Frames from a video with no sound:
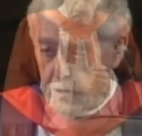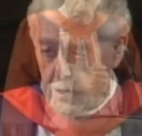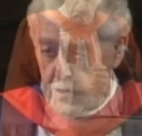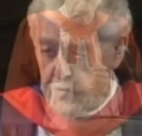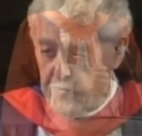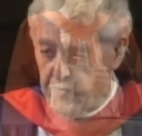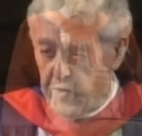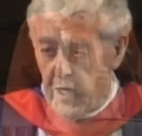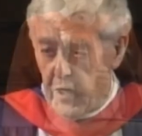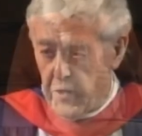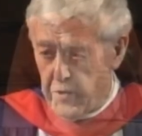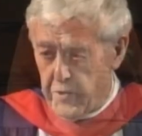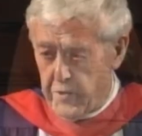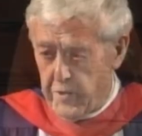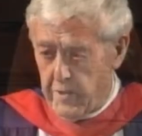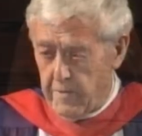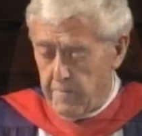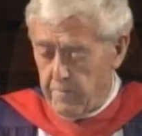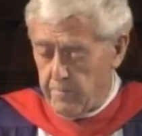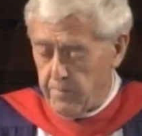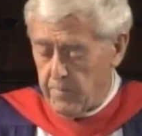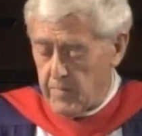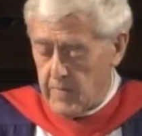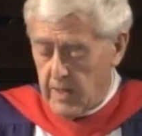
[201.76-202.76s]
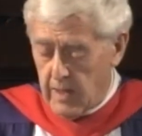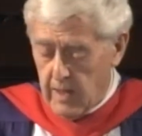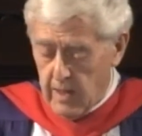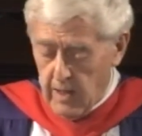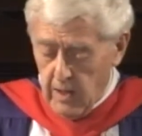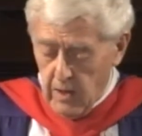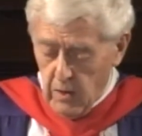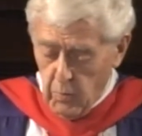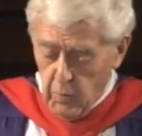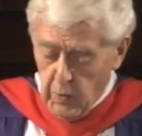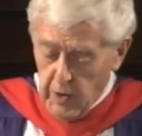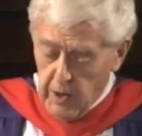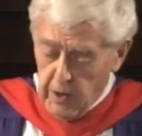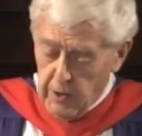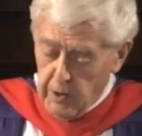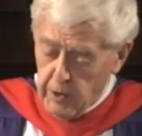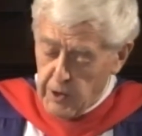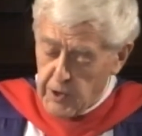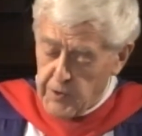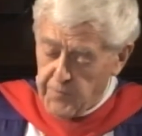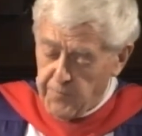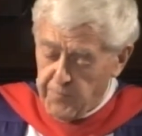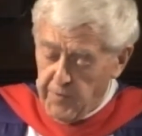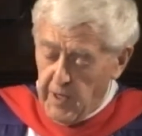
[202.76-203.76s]
faith. We
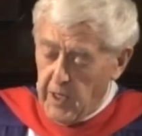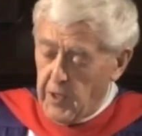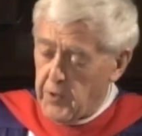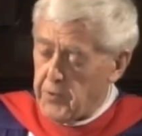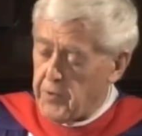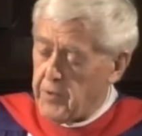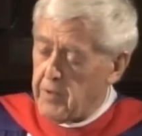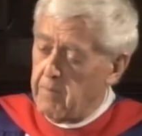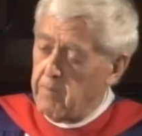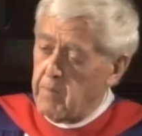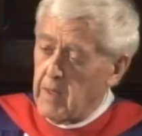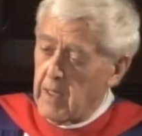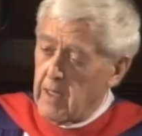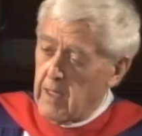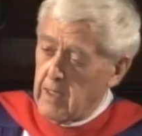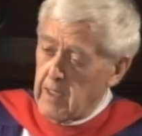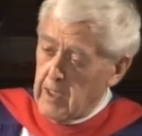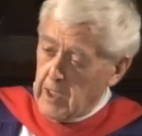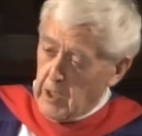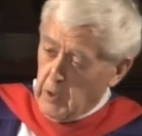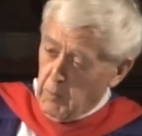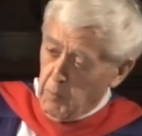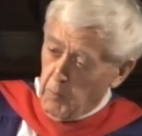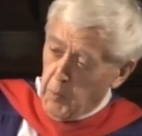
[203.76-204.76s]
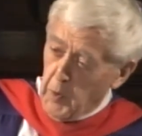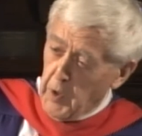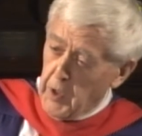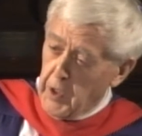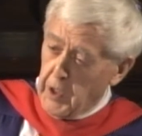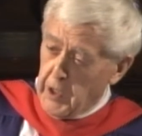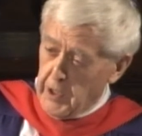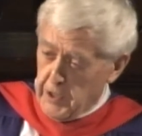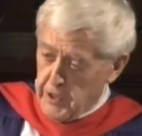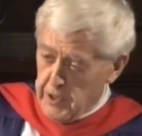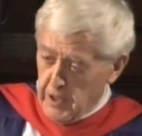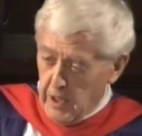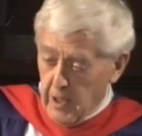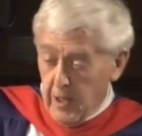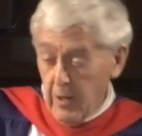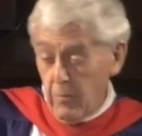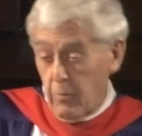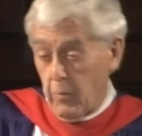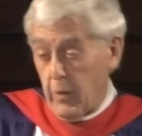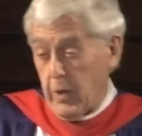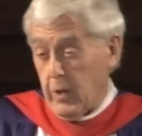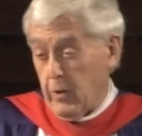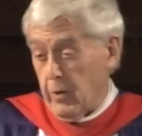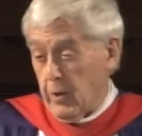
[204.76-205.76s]
lose faith in words.
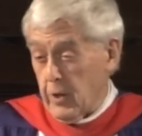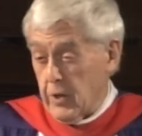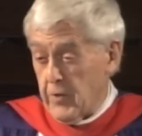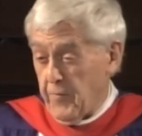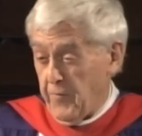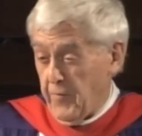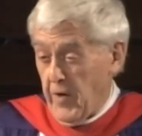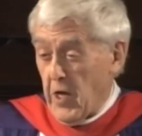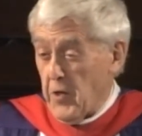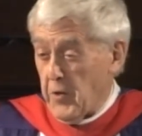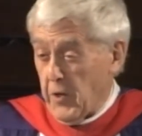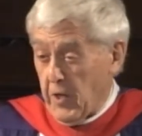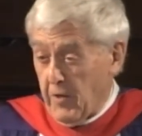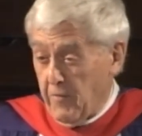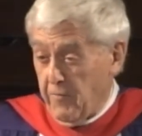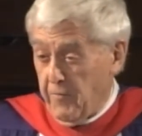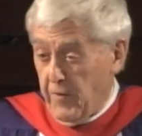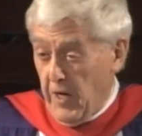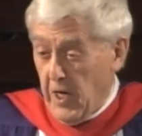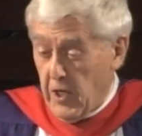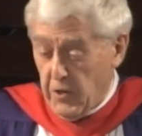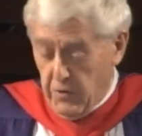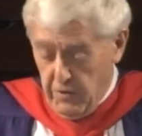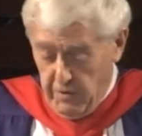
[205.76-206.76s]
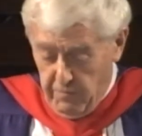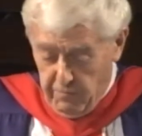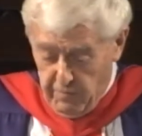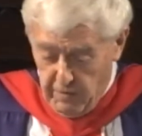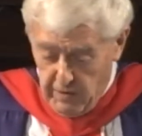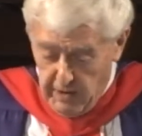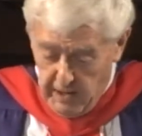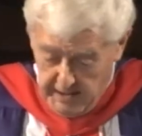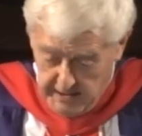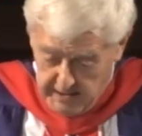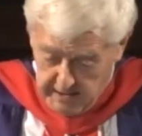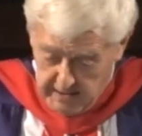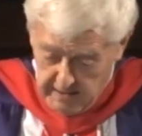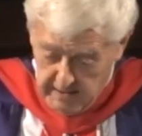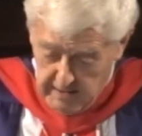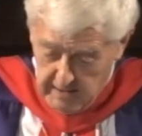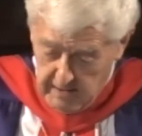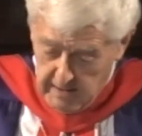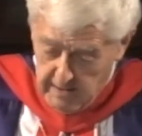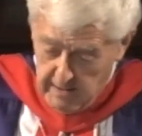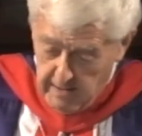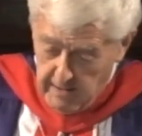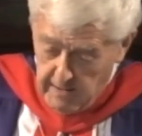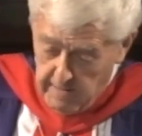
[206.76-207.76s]
We lose faith in faith, if you like.
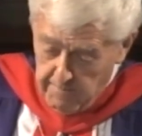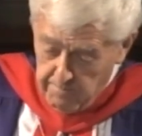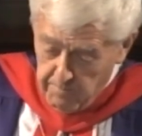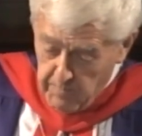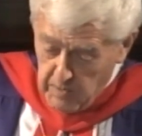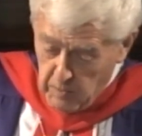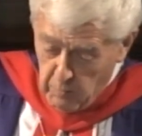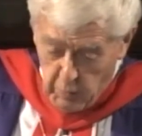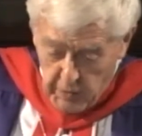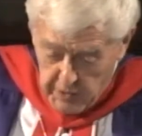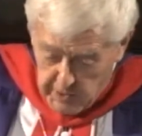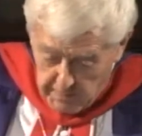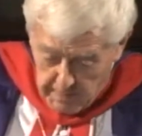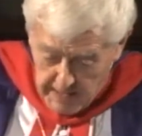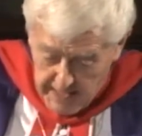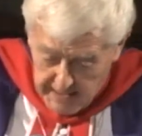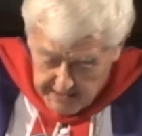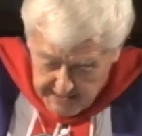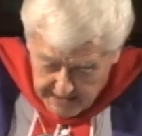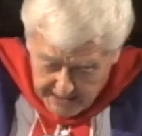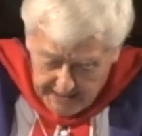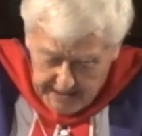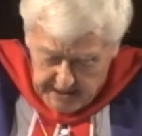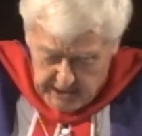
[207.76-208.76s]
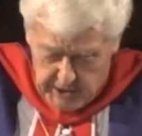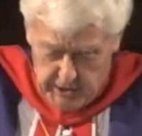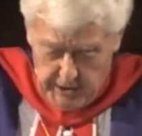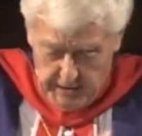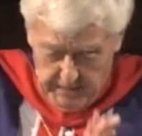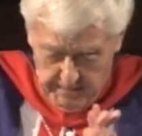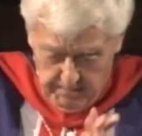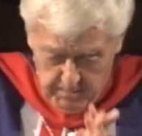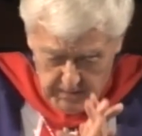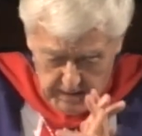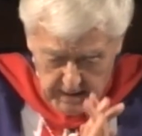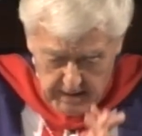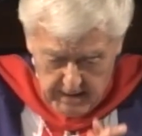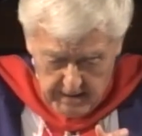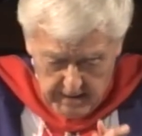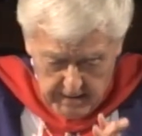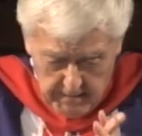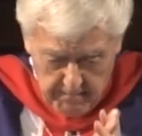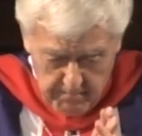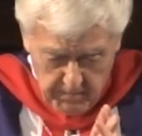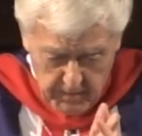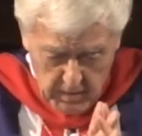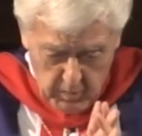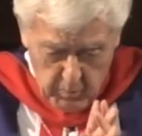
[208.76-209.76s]
We demand action.
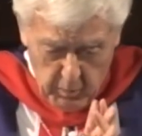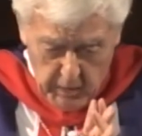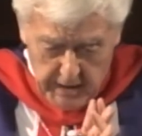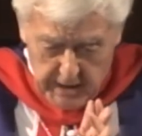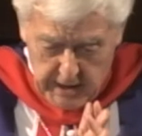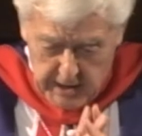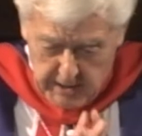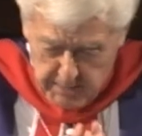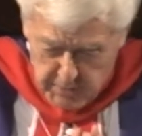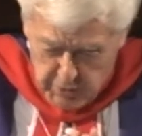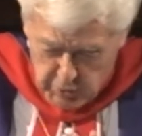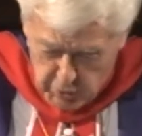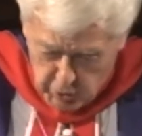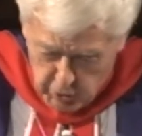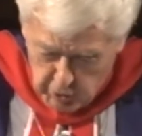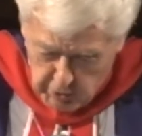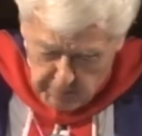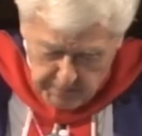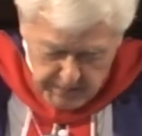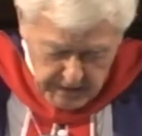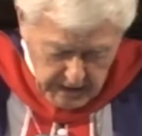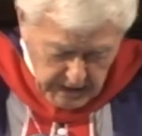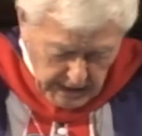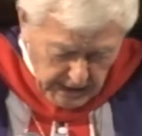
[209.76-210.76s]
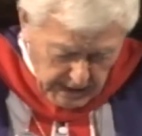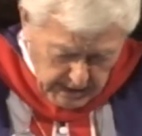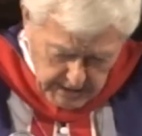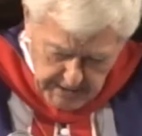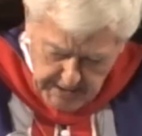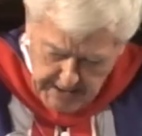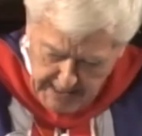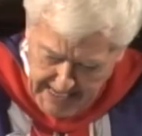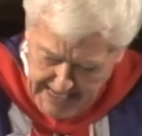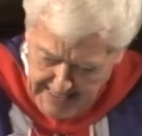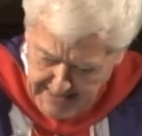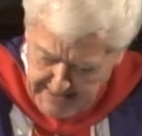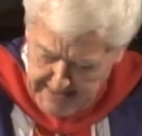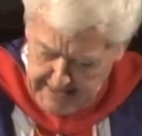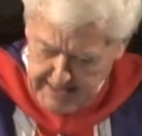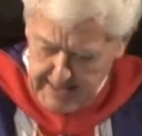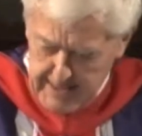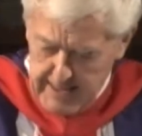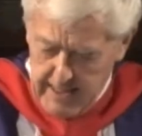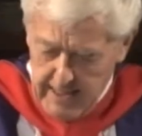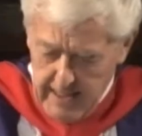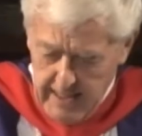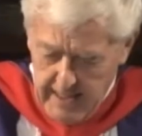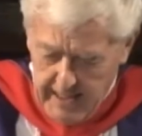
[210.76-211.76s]
We get absorbed in our
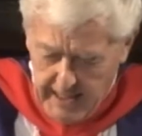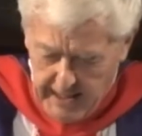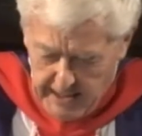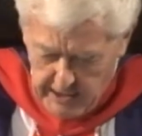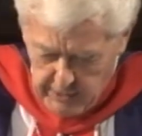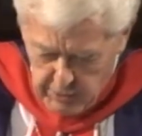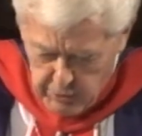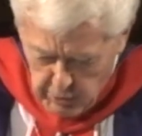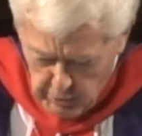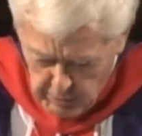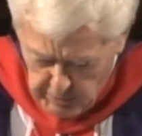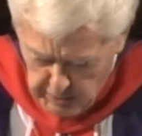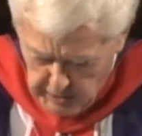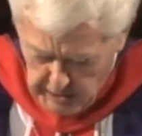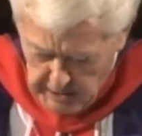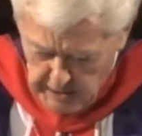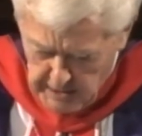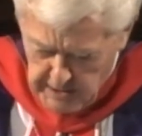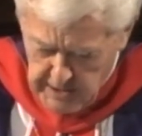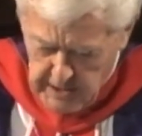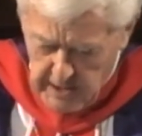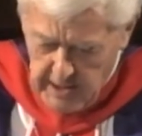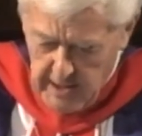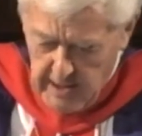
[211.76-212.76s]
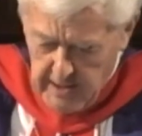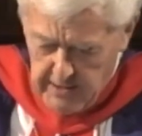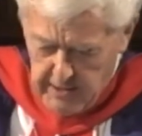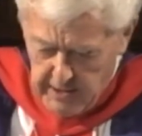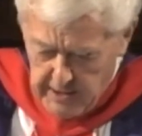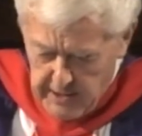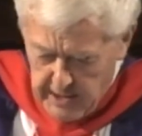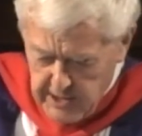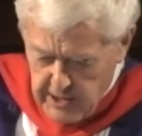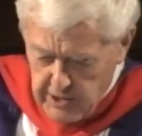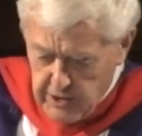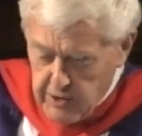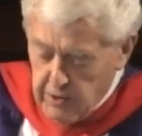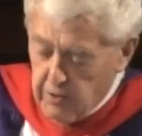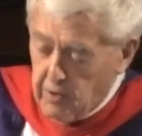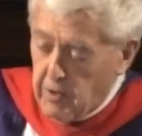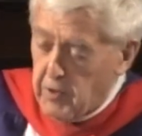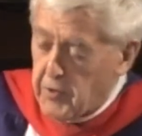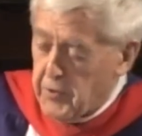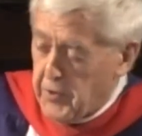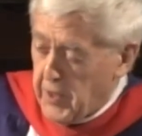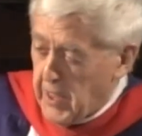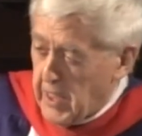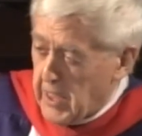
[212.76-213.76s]
tasks, our duties, the necessary
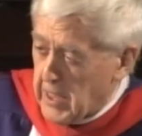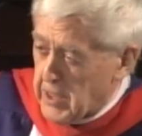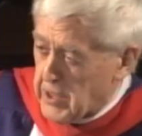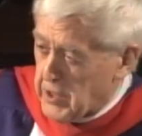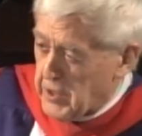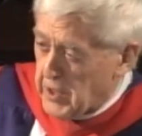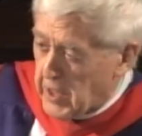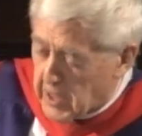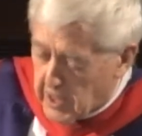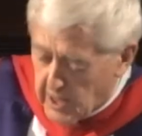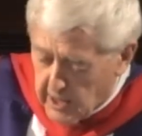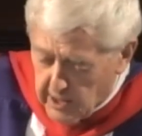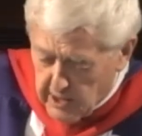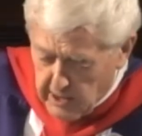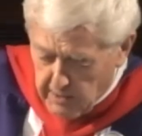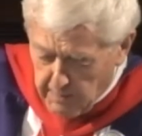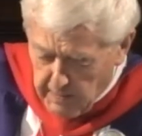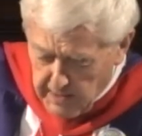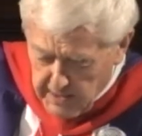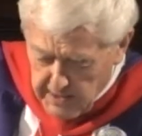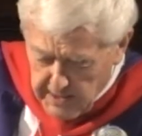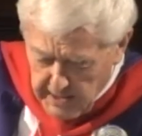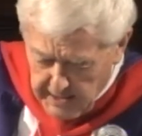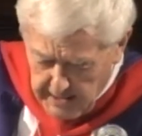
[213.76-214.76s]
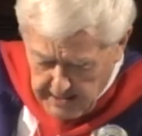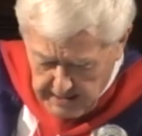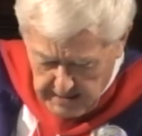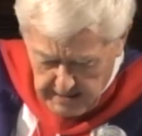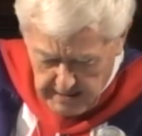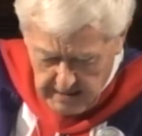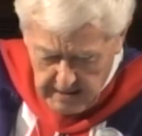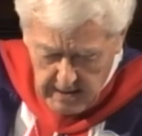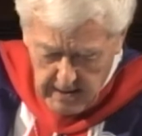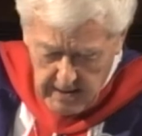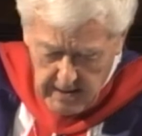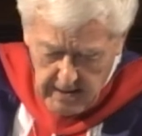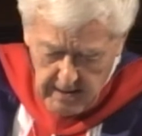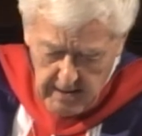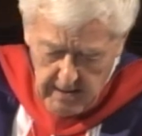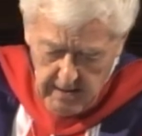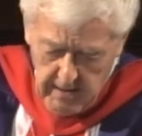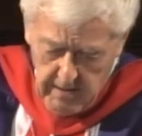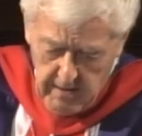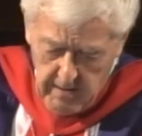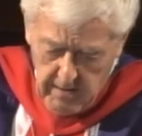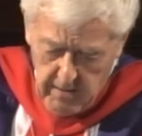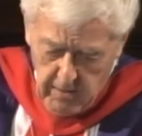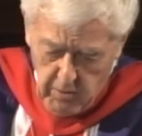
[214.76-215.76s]
things needing to be done,
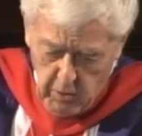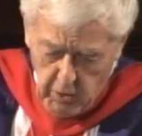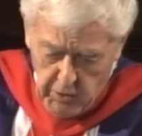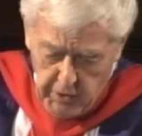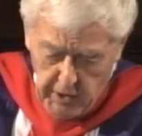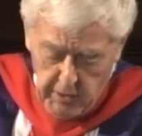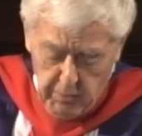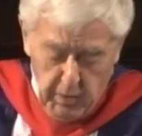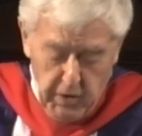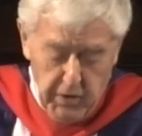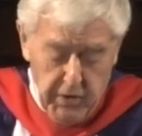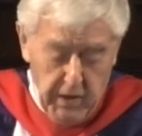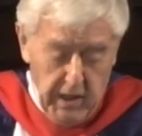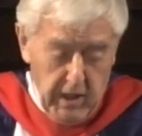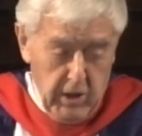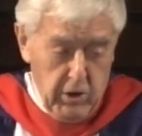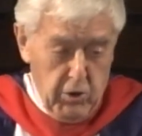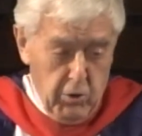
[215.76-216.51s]
or that we think